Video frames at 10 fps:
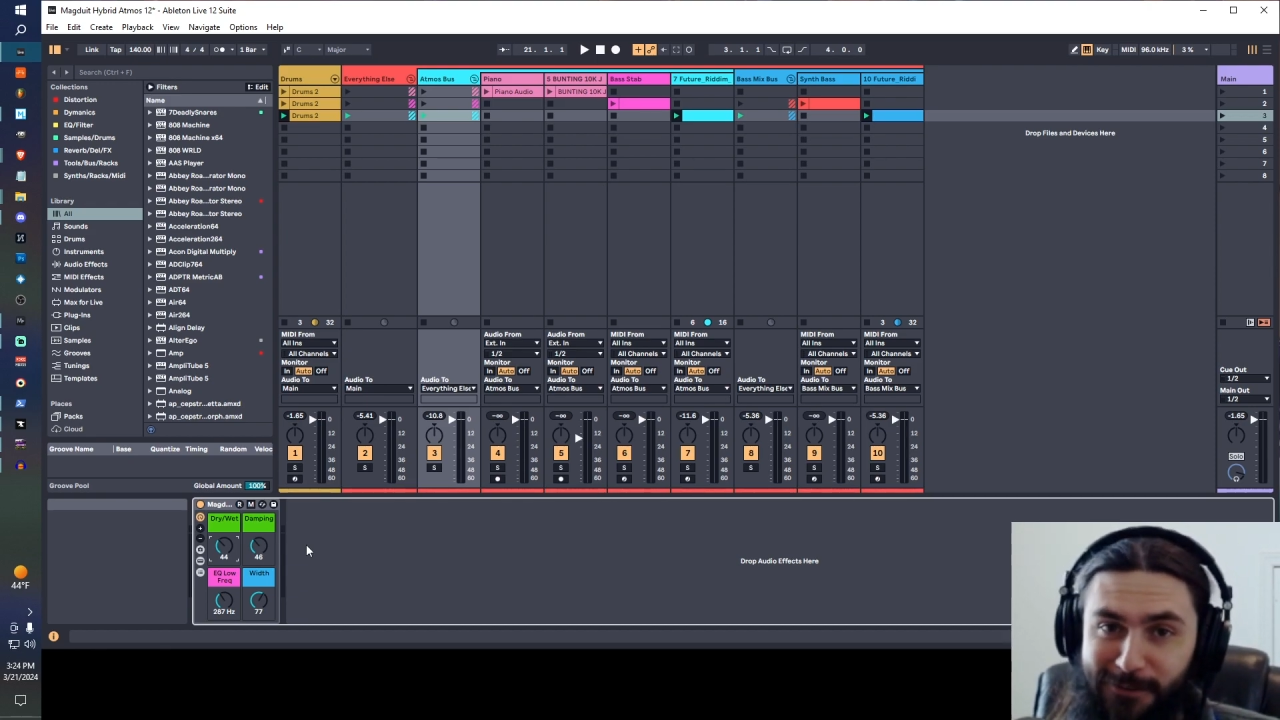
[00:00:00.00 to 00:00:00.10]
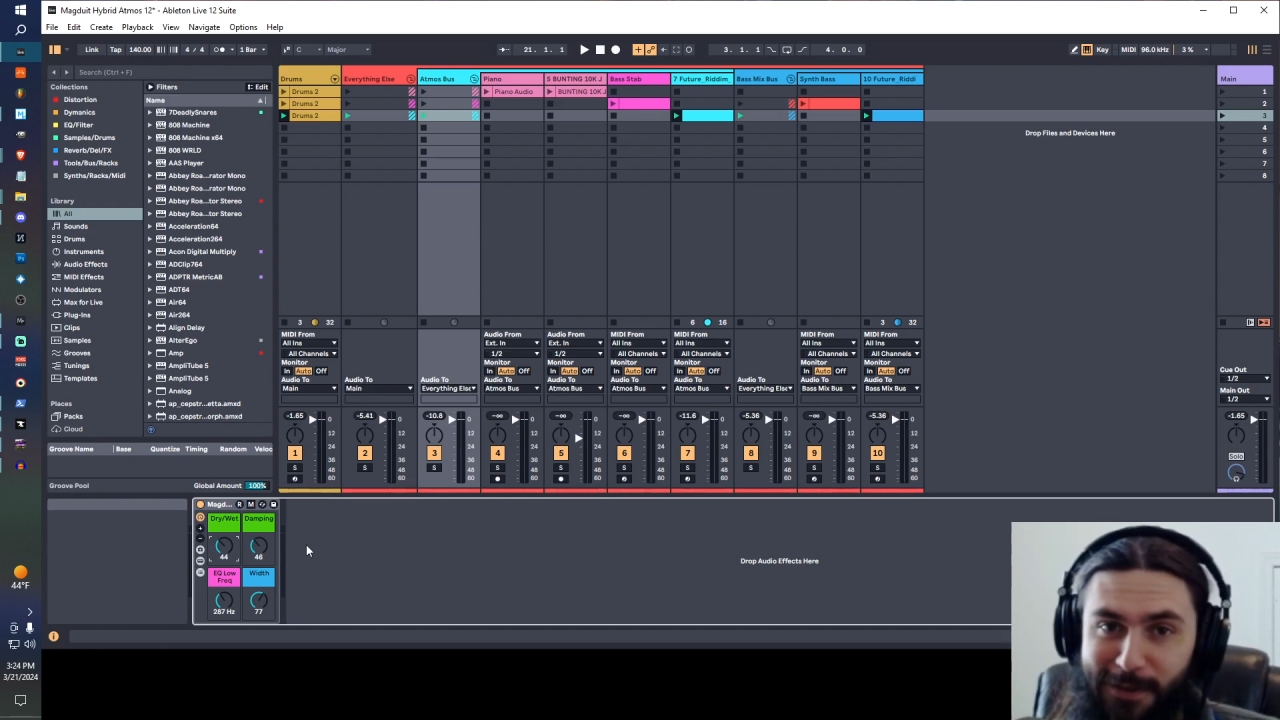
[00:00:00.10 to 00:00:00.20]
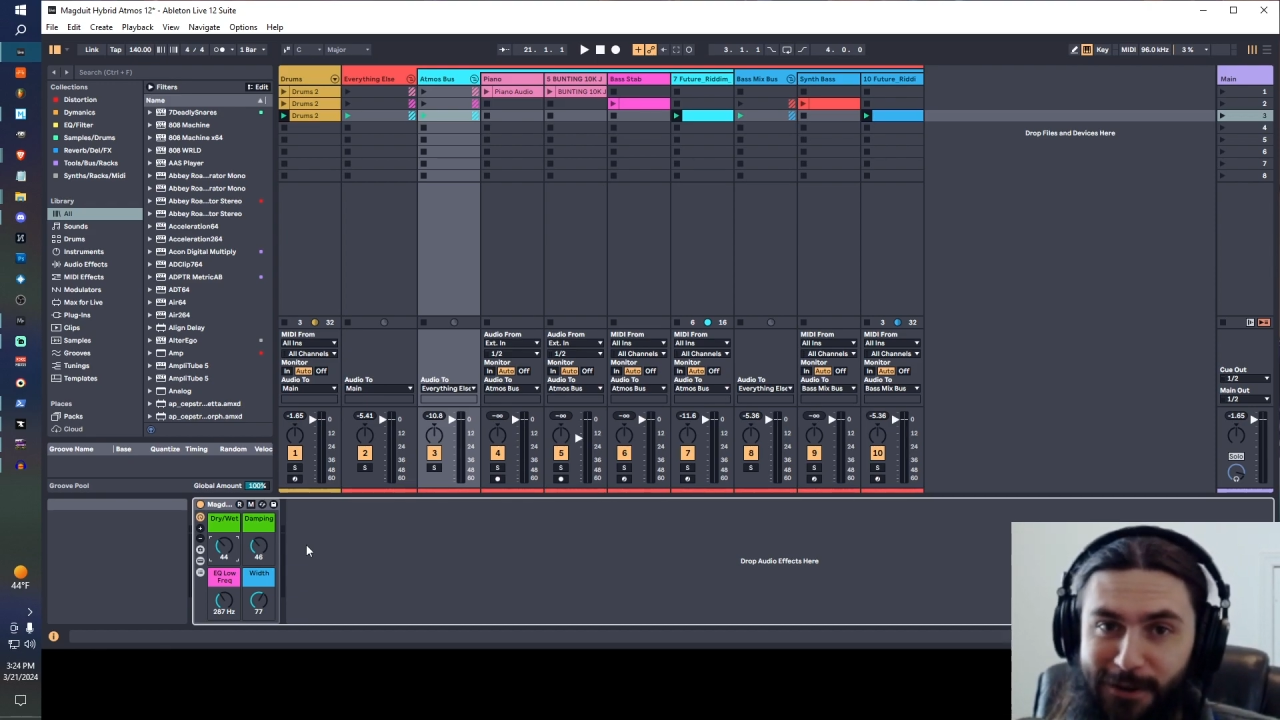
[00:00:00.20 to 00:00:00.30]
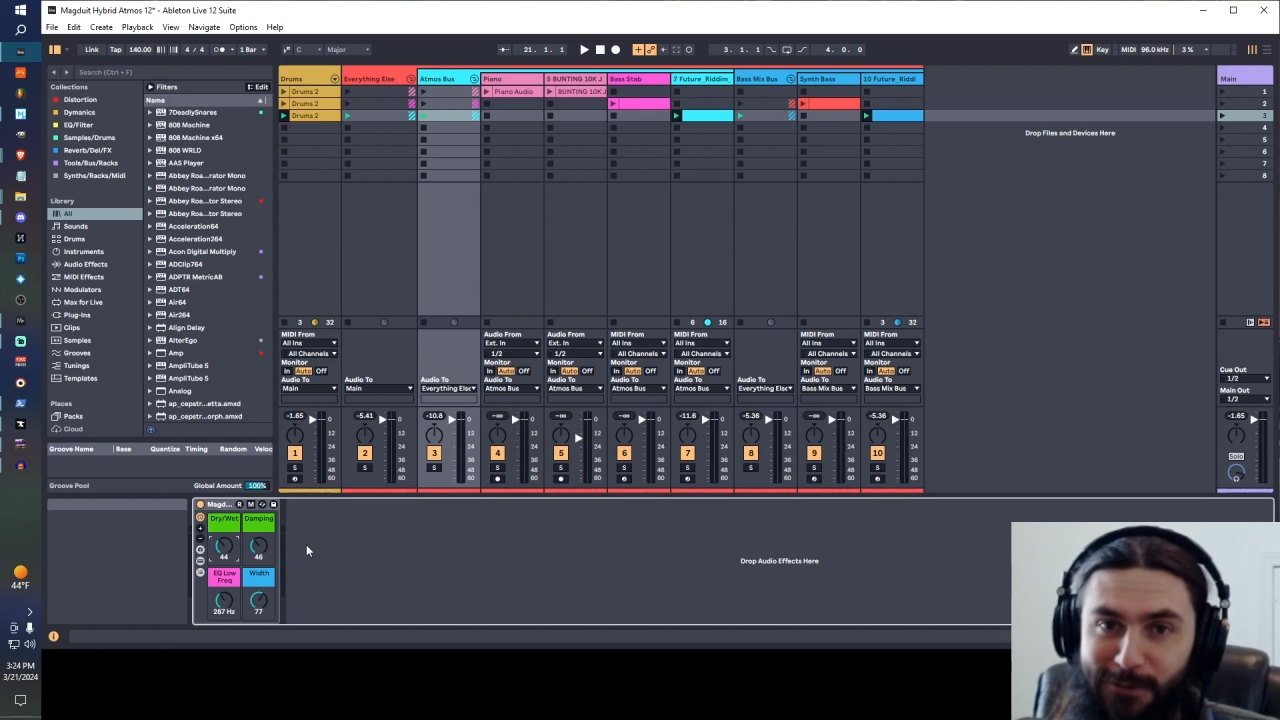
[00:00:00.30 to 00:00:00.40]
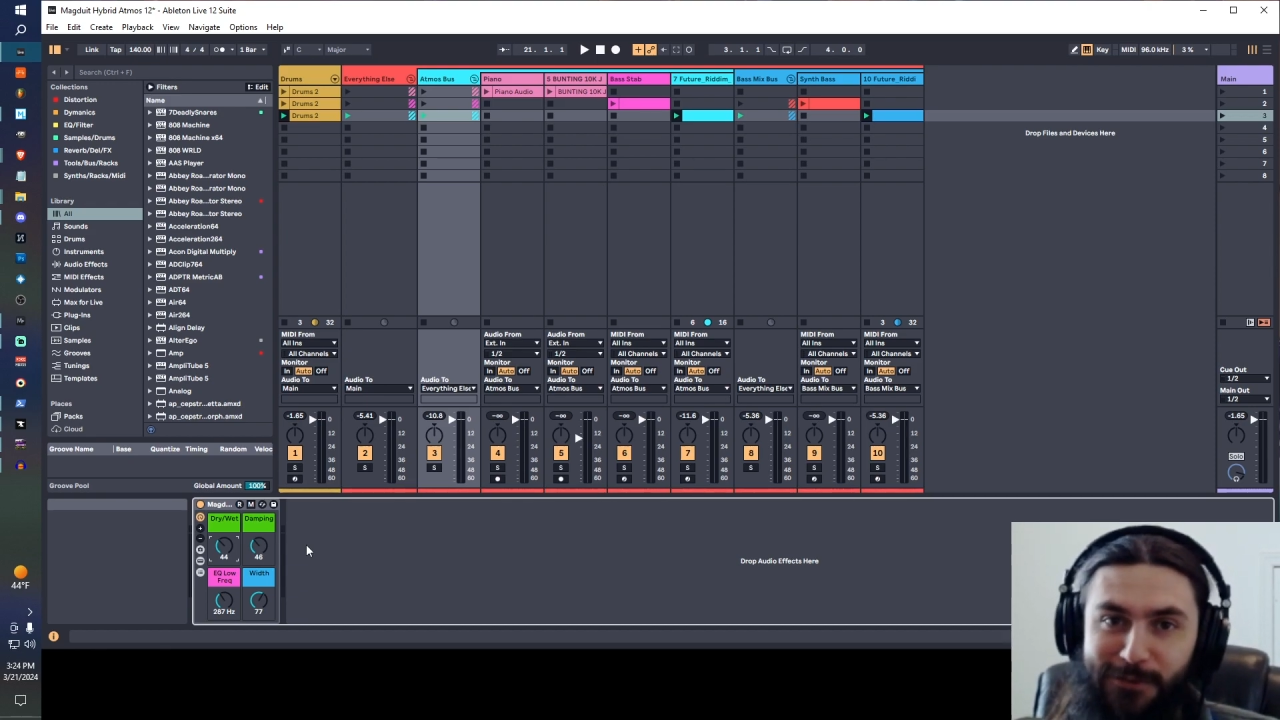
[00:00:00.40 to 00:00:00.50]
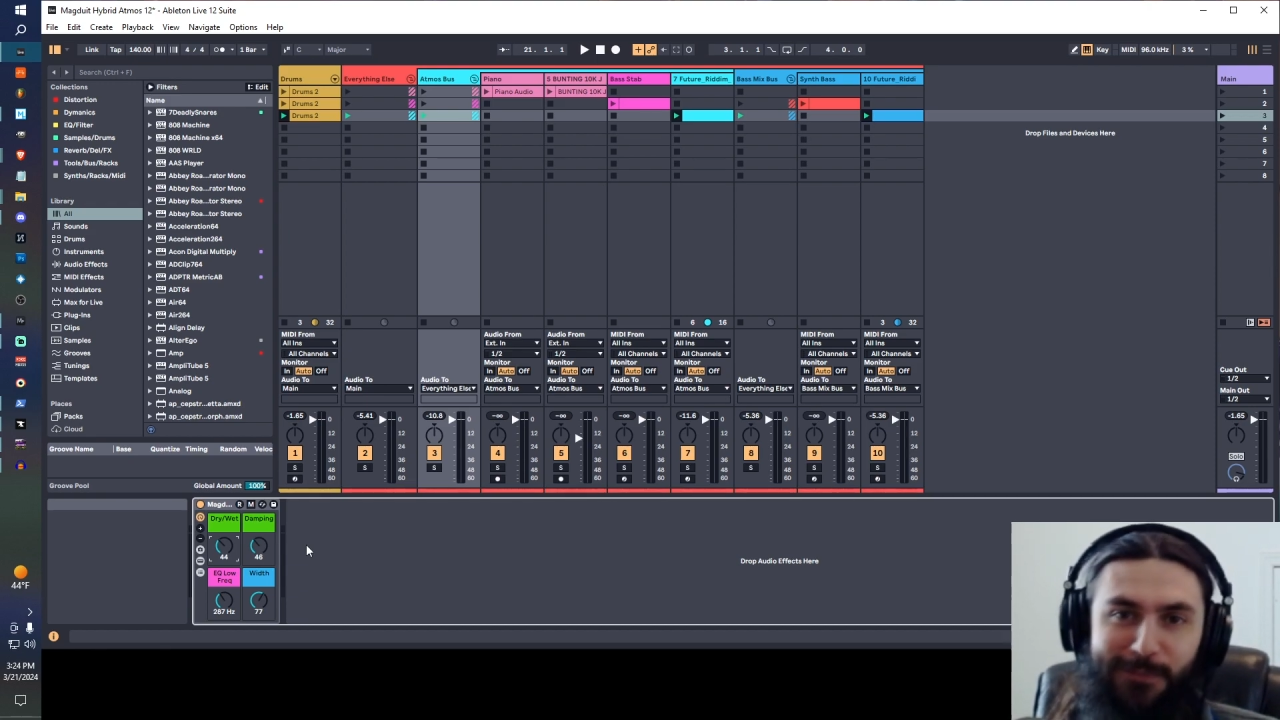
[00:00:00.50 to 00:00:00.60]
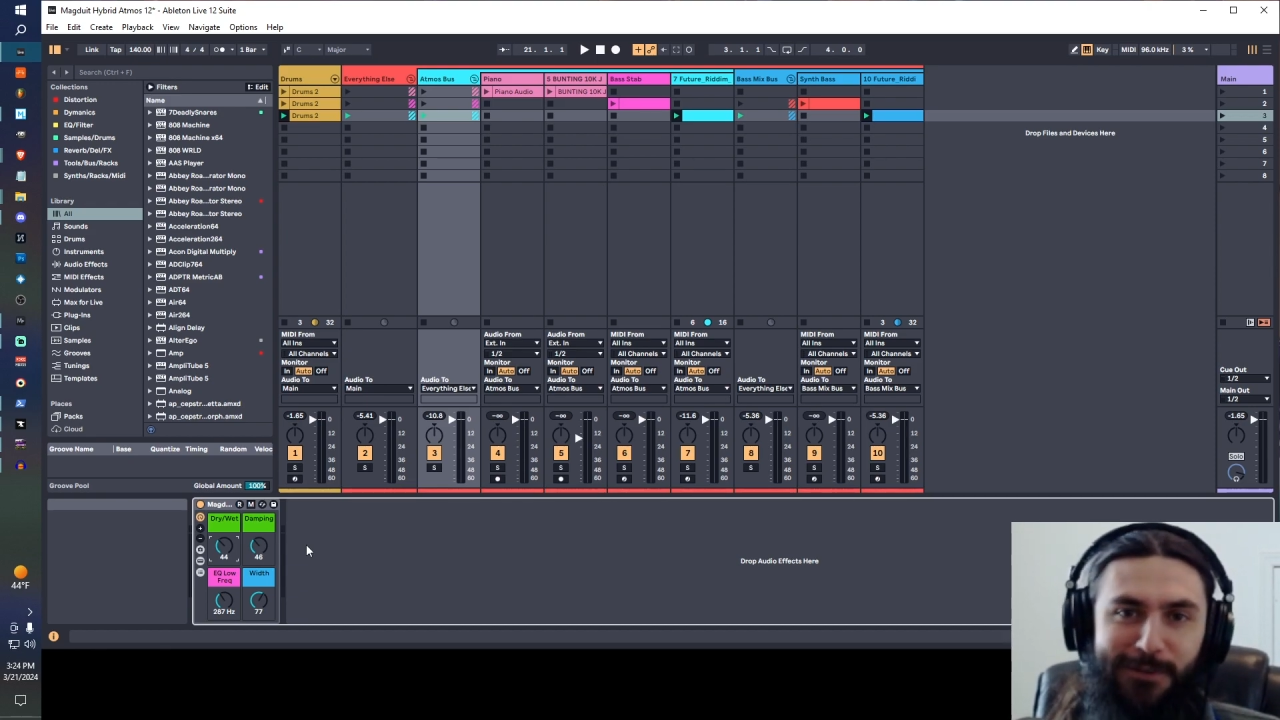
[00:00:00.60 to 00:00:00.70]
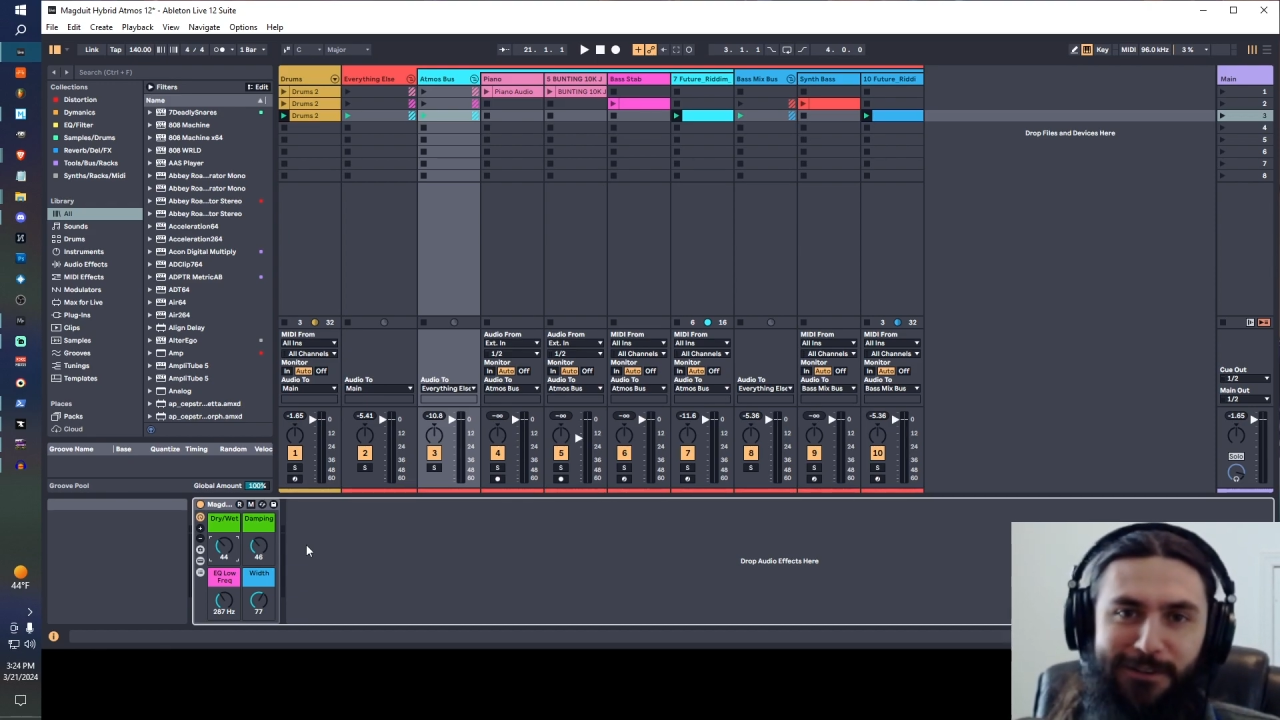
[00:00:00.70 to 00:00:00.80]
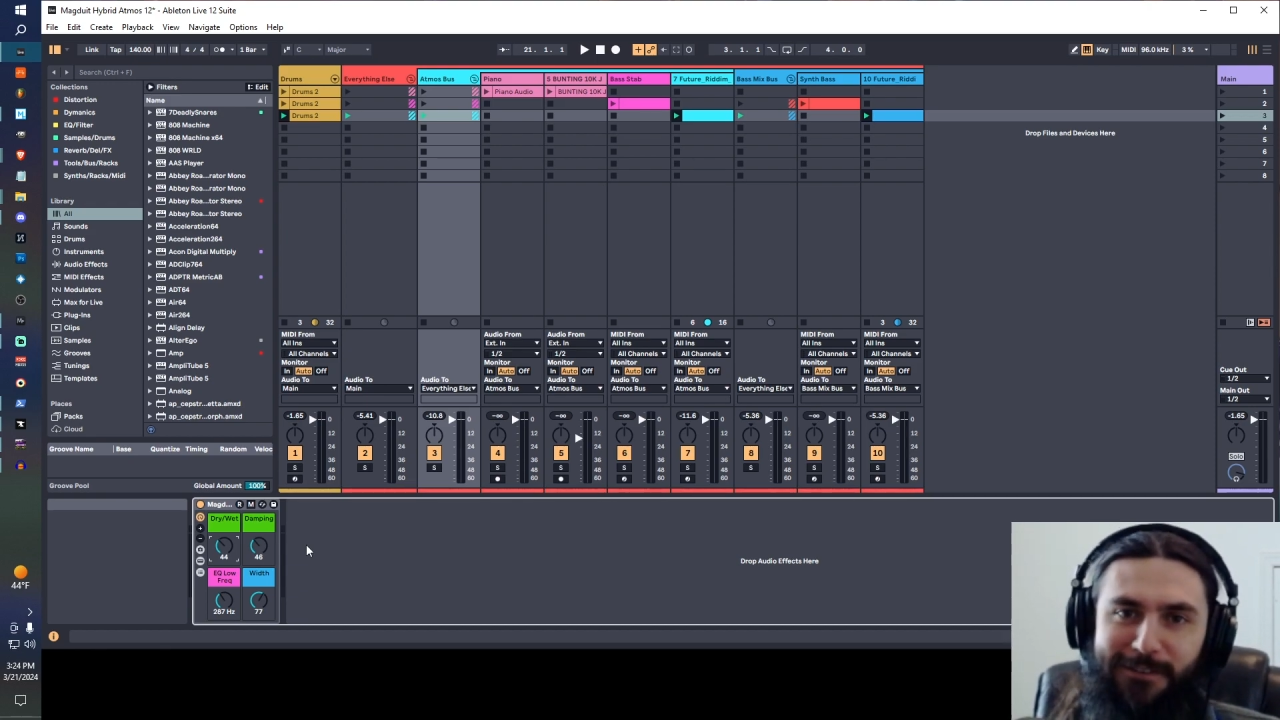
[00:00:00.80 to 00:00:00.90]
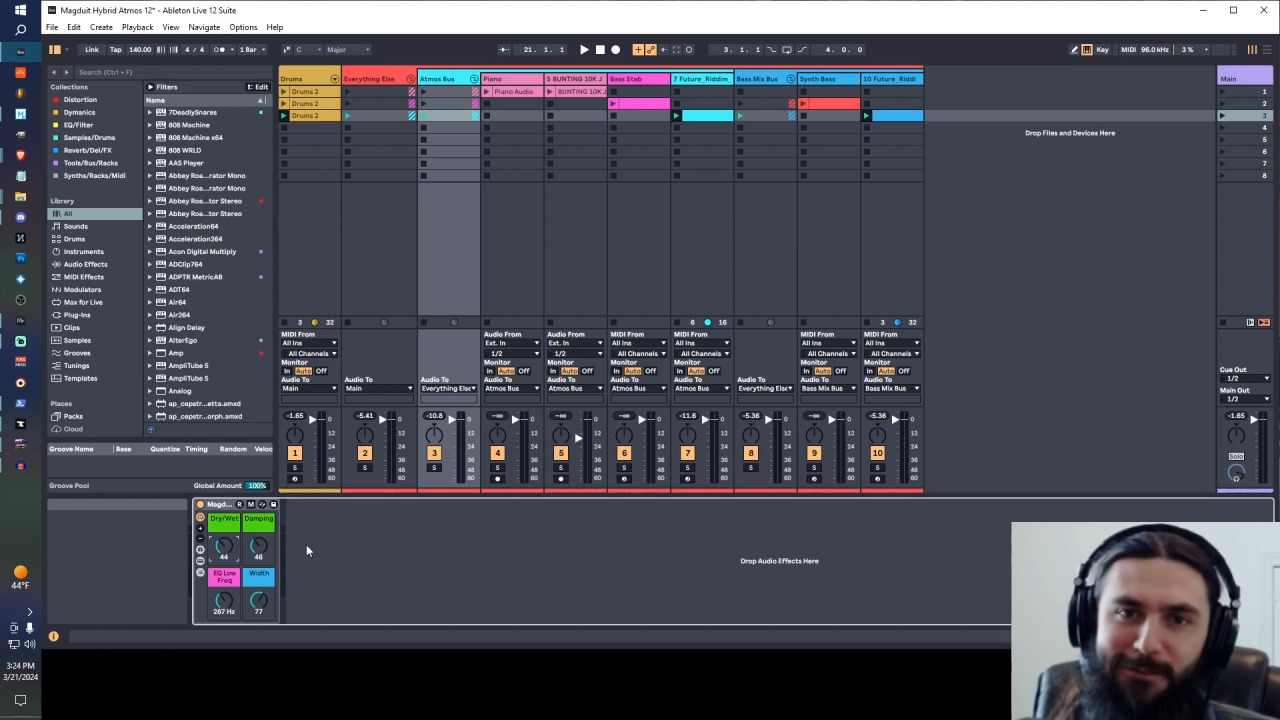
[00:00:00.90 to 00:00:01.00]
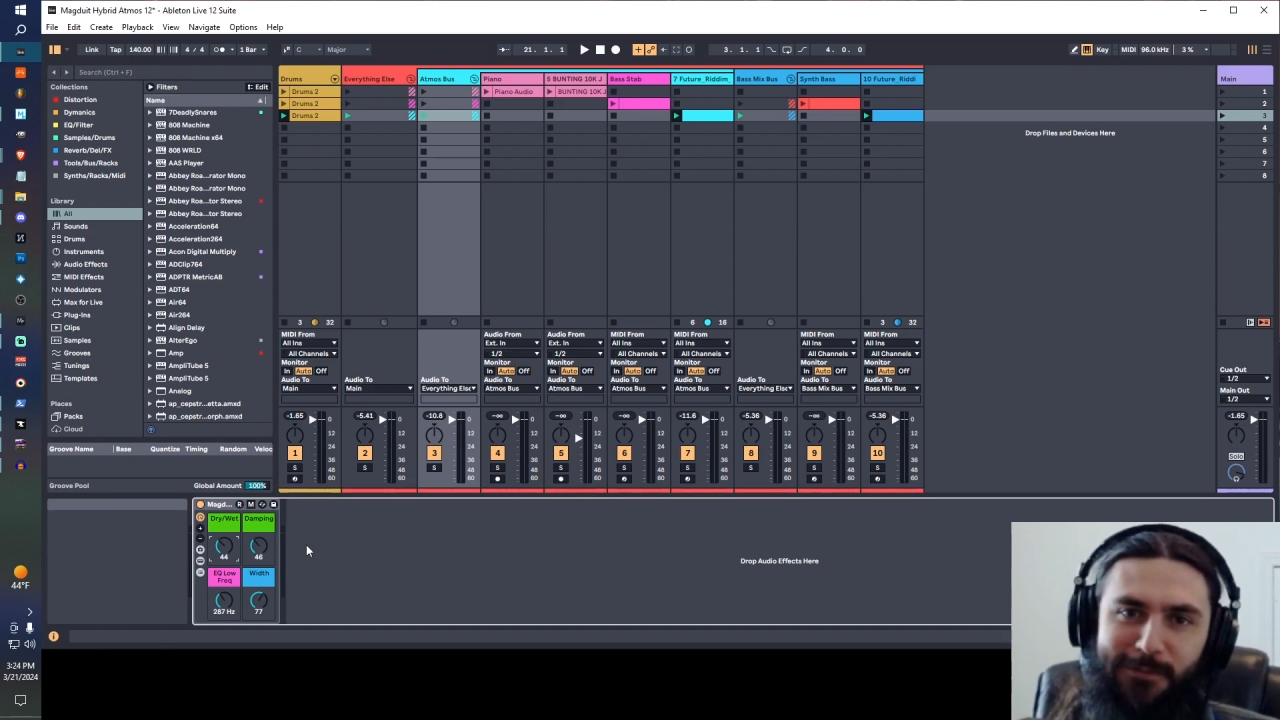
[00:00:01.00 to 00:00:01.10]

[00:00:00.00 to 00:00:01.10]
better with some reverb.